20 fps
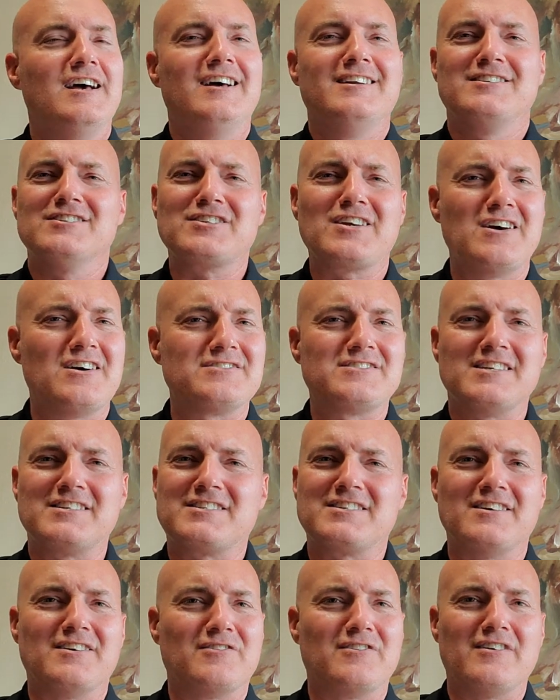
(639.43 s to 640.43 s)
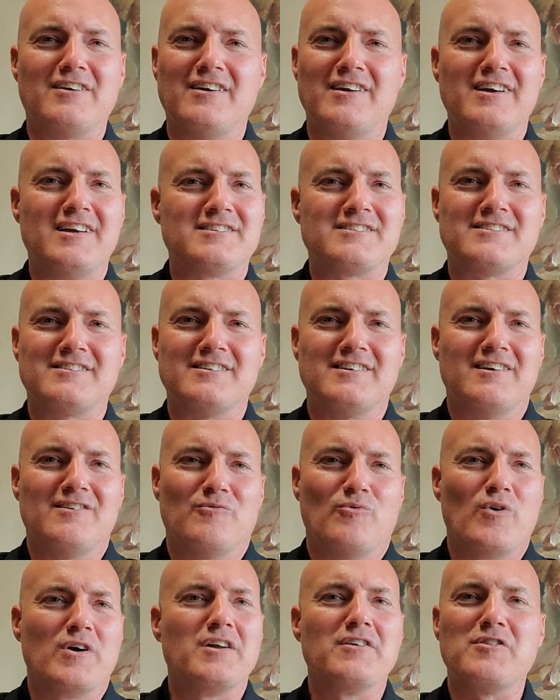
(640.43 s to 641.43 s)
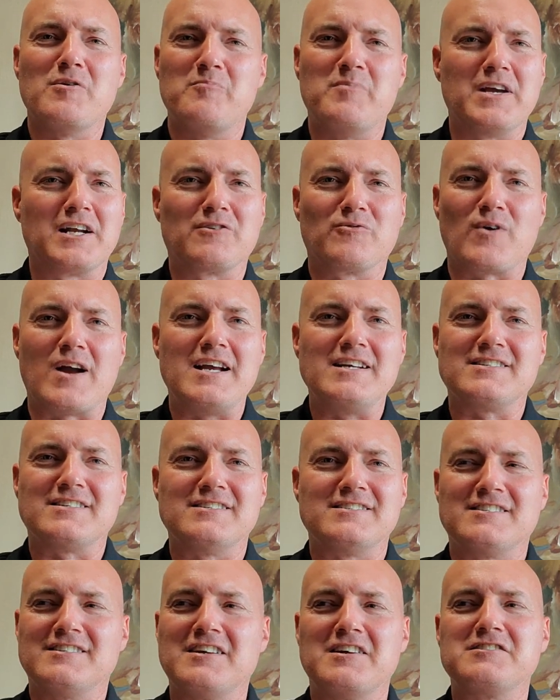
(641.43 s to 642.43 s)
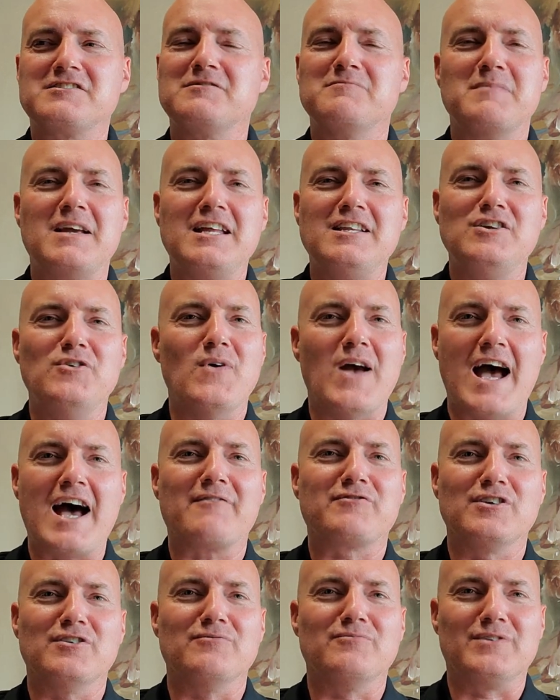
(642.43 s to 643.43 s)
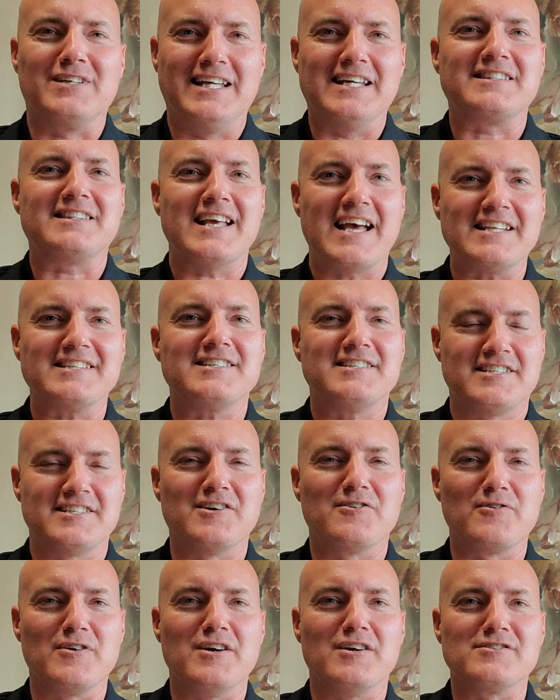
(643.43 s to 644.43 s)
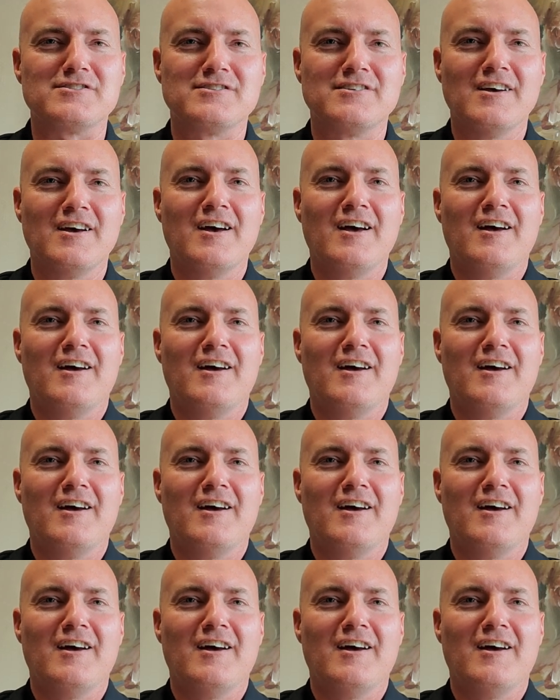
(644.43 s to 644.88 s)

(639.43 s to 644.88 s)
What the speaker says: Just because it's one of the big races doesn't mean you have to get that serious